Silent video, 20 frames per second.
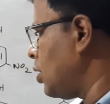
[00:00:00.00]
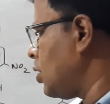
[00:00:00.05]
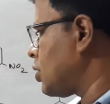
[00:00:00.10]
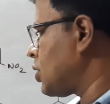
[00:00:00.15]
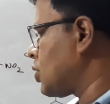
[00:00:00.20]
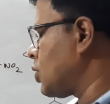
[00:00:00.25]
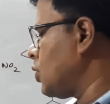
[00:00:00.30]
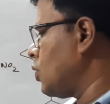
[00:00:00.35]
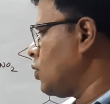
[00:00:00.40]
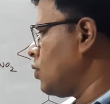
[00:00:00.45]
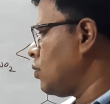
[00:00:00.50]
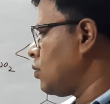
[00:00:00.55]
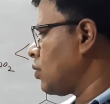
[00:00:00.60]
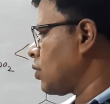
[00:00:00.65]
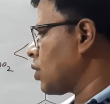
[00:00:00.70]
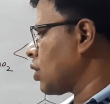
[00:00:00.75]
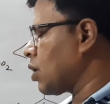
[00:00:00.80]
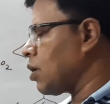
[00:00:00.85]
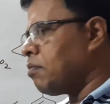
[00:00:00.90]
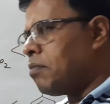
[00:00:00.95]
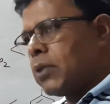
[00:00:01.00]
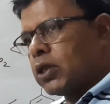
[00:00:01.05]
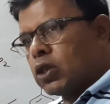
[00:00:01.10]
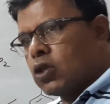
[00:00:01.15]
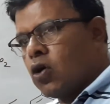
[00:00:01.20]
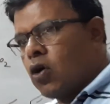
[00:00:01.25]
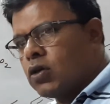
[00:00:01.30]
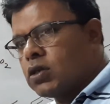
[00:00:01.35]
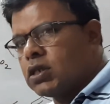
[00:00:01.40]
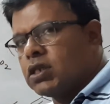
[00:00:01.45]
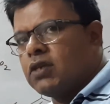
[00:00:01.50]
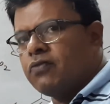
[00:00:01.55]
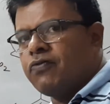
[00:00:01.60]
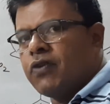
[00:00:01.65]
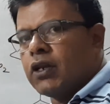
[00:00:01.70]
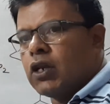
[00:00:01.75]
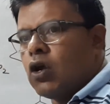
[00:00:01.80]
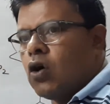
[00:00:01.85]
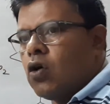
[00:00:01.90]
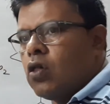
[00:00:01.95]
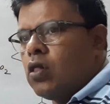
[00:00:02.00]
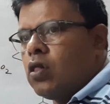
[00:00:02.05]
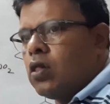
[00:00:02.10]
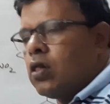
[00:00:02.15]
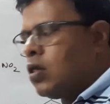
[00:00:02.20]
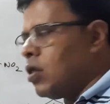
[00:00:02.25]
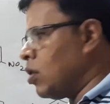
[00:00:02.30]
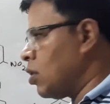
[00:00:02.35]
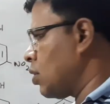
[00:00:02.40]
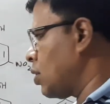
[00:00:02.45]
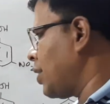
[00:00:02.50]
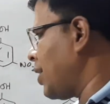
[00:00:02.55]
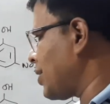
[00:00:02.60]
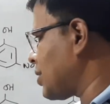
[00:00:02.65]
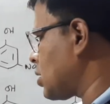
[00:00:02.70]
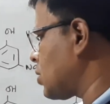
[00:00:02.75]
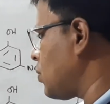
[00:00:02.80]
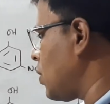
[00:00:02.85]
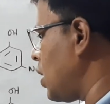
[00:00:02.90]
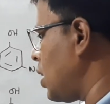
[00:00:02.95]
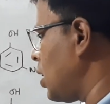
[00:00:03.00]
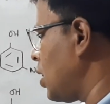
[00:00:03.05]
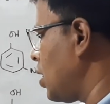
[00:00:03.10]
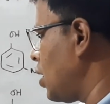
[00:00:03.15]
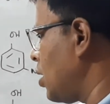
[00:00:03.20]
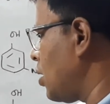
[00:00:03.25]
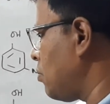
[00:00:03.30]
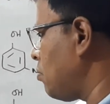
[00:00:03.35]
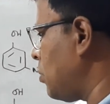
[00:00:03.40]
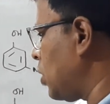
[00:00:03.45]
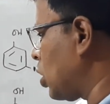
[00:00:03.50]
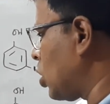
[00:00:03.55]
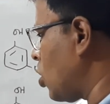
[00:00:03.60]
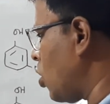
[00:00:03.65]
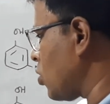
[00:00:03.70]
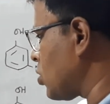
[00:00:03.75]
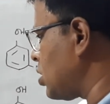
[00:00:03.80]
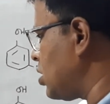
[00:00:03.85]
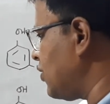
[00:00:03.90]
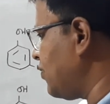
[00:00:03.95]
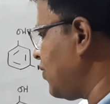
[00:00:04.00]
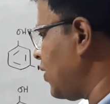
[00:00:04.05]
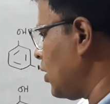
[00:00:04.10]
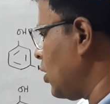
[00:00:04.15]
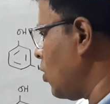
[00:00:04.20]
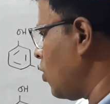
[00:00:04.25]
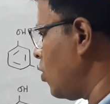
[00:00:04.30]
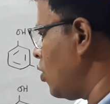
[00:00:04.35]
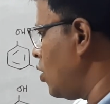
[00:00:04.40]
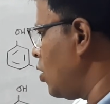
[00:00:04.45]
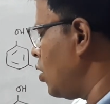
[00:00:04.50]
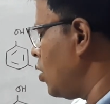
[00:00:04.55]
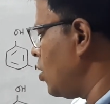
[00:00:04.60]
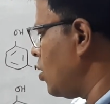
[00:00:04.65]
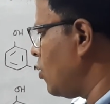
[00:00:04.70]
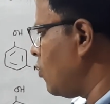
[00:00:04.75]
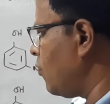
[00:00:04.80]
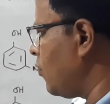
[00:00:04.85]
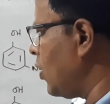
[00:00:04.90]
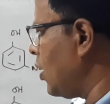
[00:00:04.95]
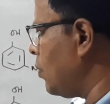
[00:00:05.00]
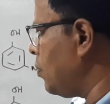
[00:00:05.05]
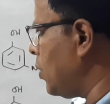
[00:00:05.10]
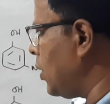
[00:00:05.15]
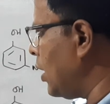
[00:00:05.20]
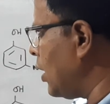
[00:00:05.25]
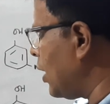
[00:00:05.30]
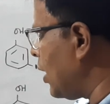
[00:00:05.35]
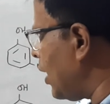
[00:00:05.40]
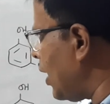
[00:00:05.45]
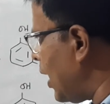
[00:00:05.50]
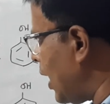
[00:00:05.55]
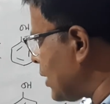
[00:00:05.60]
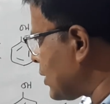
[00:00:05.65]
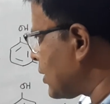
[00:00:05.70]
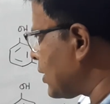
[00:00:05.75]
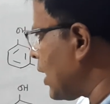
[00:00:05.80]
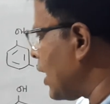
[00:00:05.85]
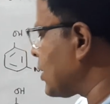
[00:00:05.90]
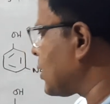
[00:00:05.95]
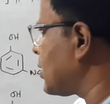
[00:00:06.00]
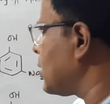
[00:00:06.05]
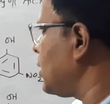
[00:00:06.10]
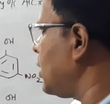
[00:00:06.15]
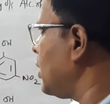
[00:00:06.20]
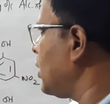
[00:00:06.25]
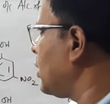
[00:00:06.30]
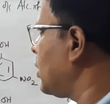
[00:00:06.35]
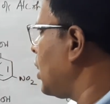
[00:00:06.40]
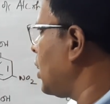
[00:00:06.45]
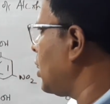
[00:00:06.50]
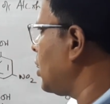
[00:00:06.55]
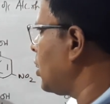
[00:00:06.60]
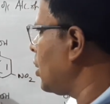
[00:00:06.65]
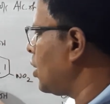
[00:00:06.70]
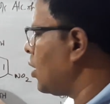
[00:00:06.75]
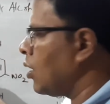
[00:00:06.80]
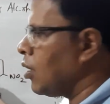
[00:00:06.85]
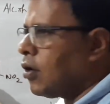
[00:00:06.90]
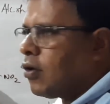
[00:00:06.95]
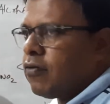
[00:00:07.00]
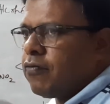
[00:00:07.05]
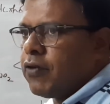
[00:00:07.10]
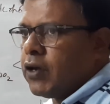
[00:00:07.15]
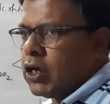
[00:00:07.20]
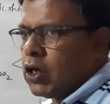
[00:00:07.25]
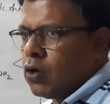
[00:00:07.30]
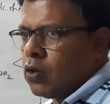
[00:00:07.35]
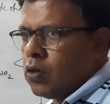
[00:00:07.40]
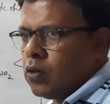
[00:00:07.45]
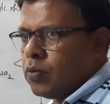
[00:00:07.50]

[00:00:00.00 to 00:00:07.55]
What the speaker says: So methoxyphenol, that's why methoxyphenol will be less acidic than phenol.